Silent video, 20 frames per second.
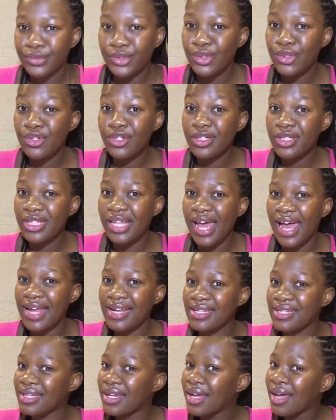use
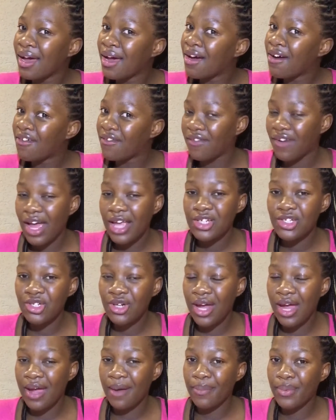that, find
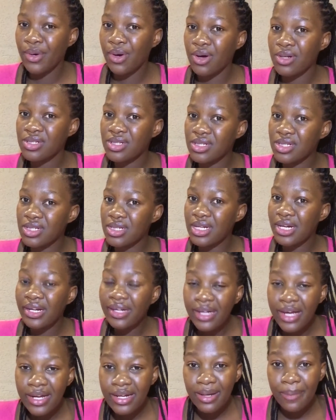your hair porosity,
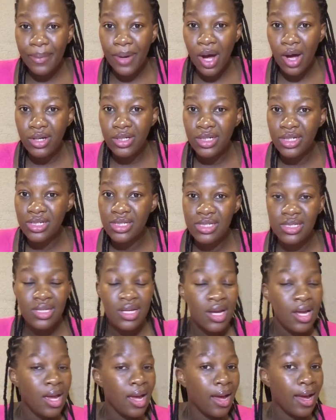learn about it,
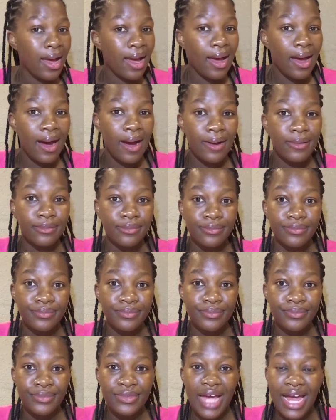
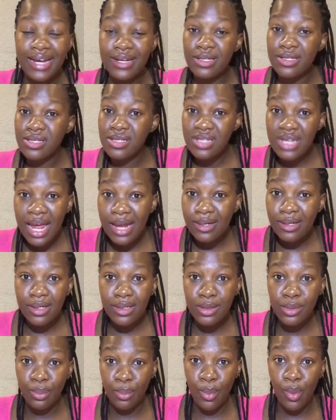understand
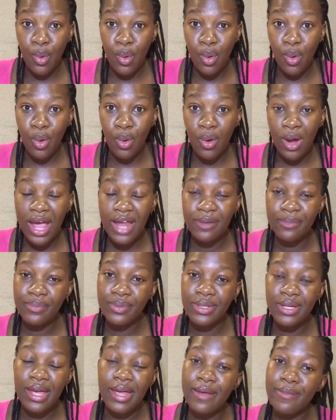it more, and
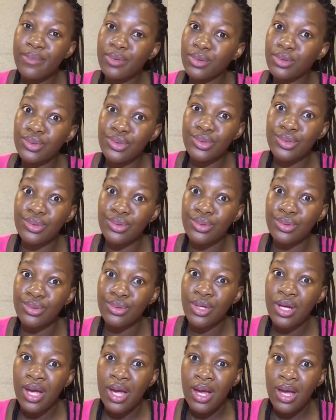be able
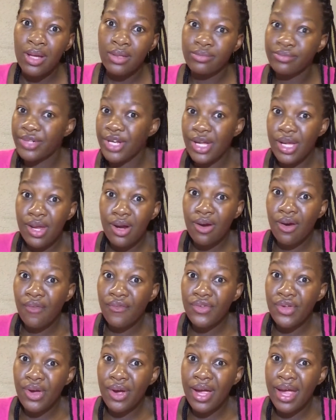to take care
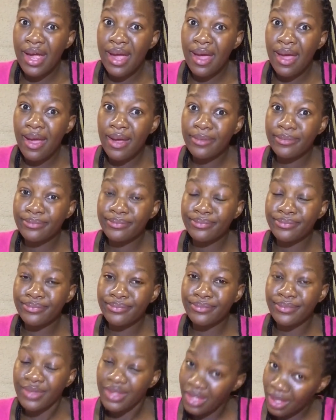of your hair
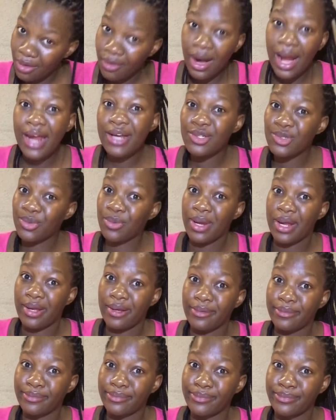the right way.